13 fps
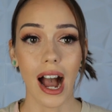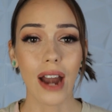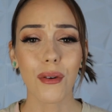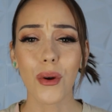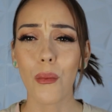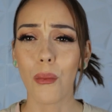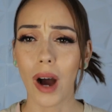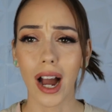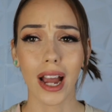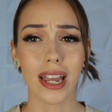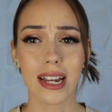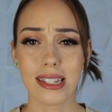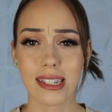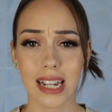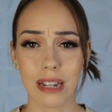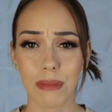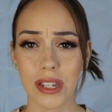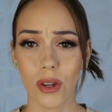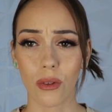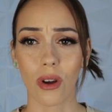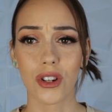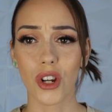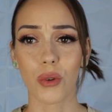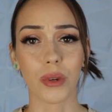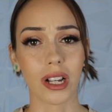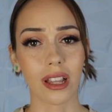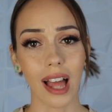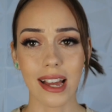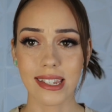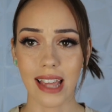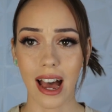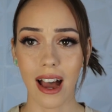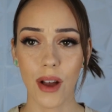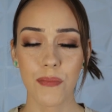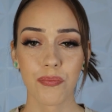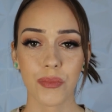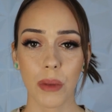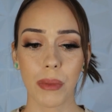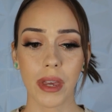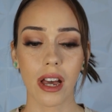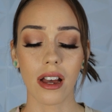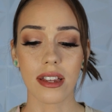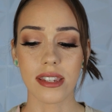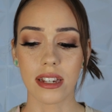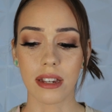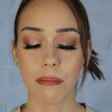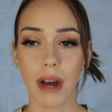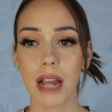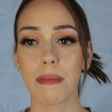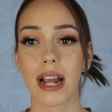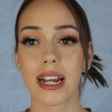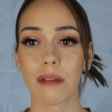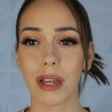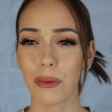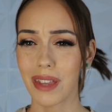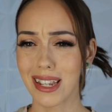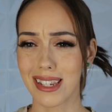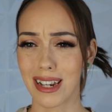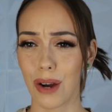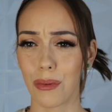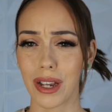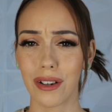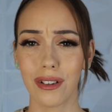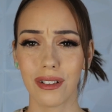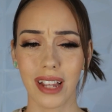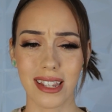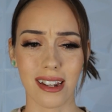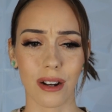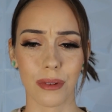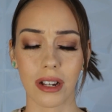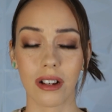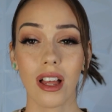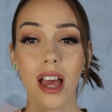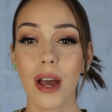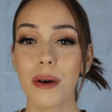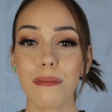I don't know why it's taken me so long to realize that, because in my mind, I'm like, well, that's not real. That's not real.